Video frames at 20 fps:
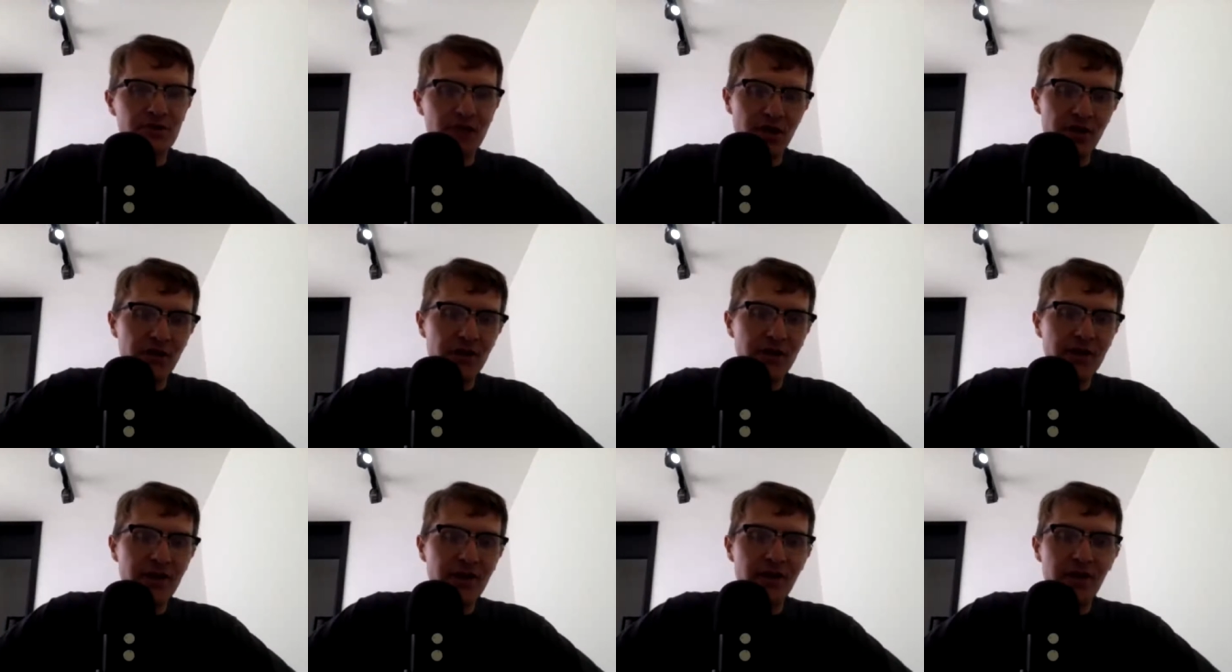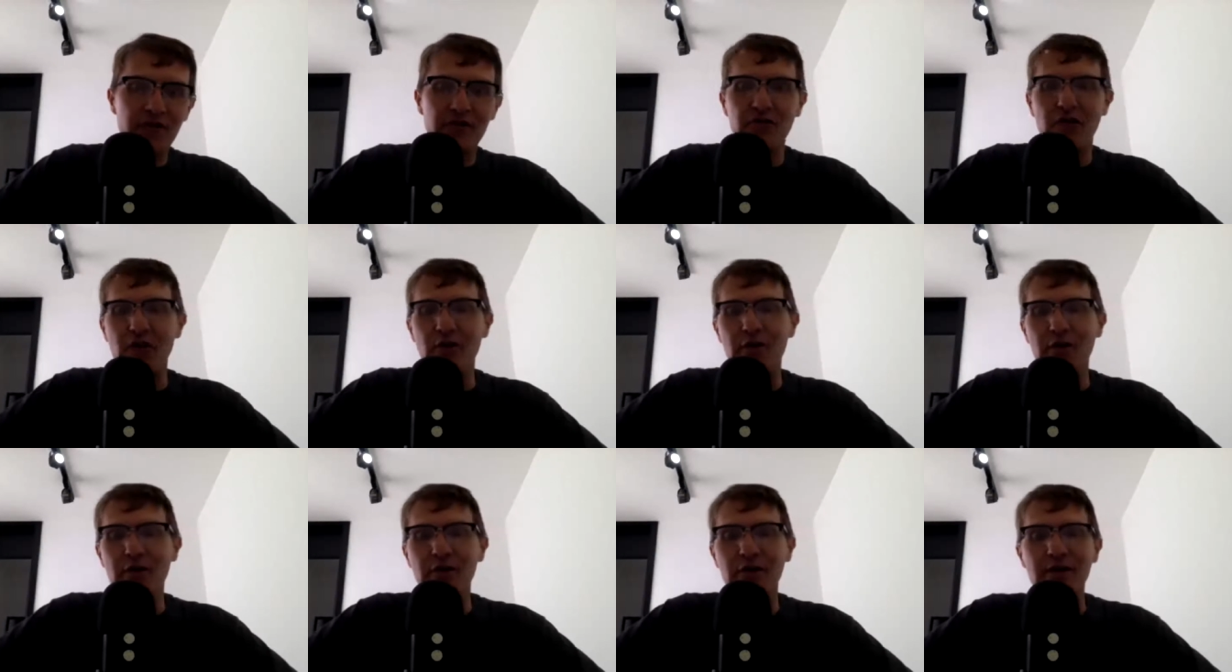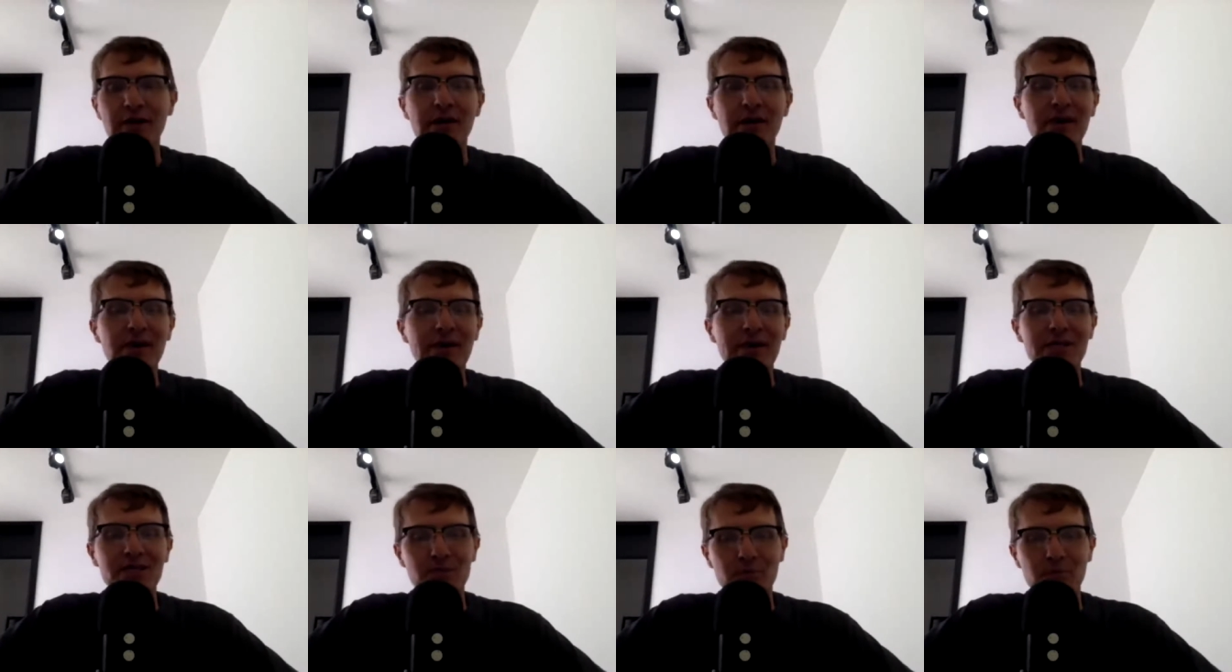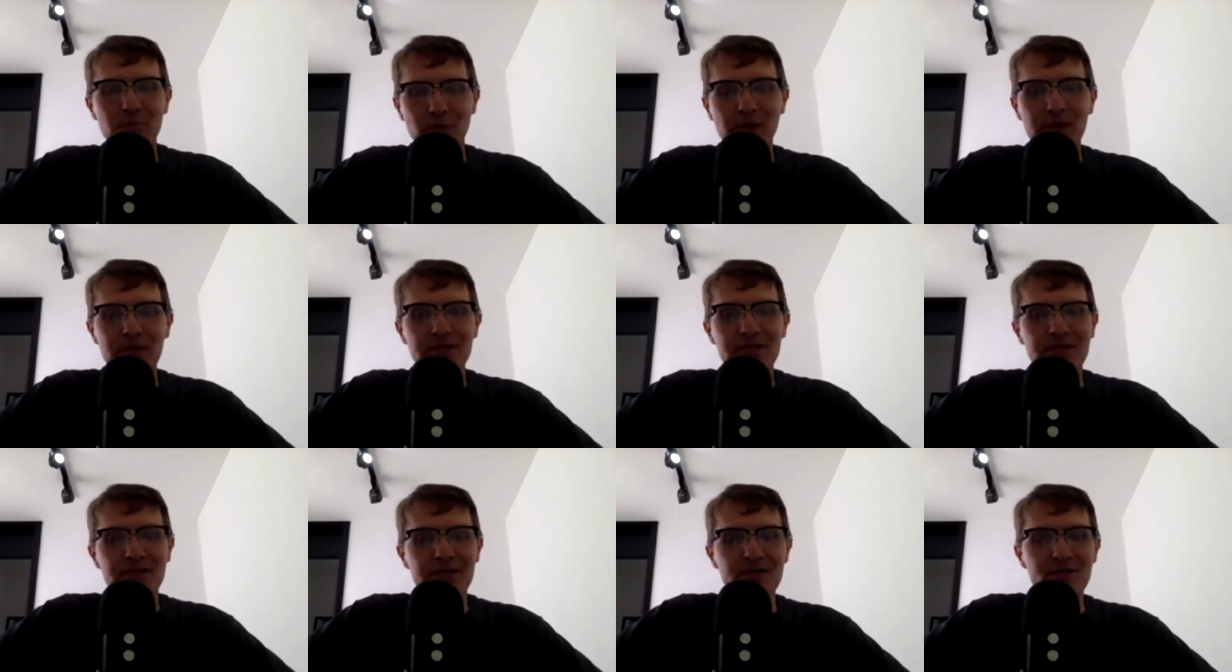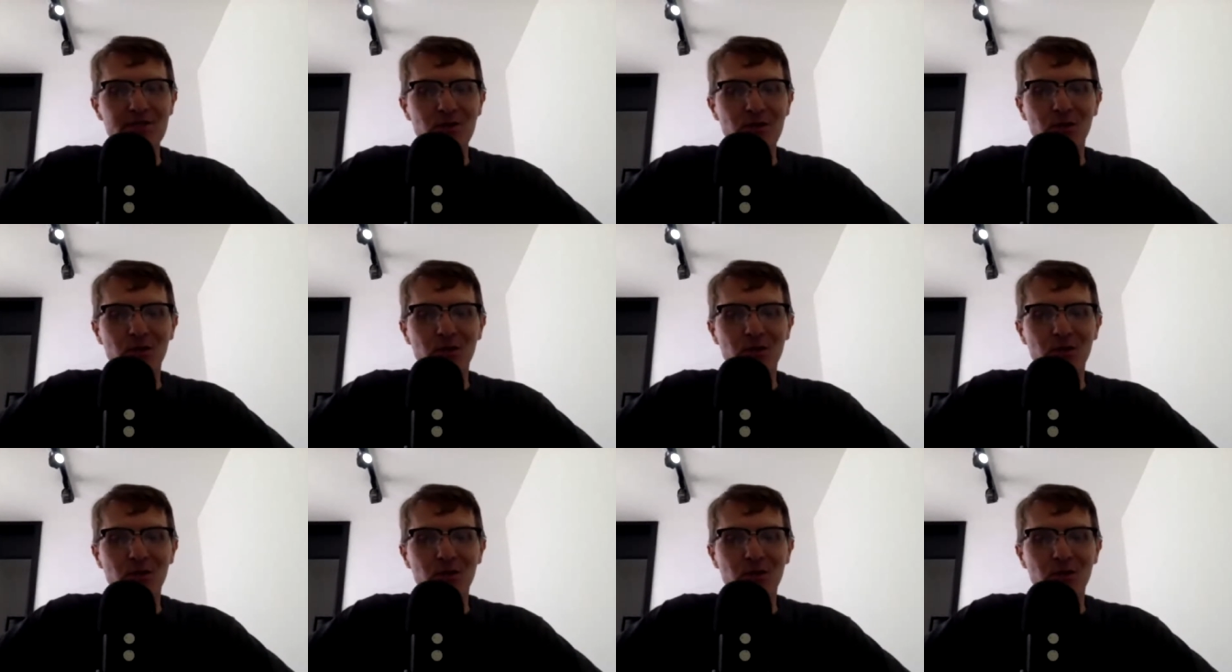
sharing of our experiences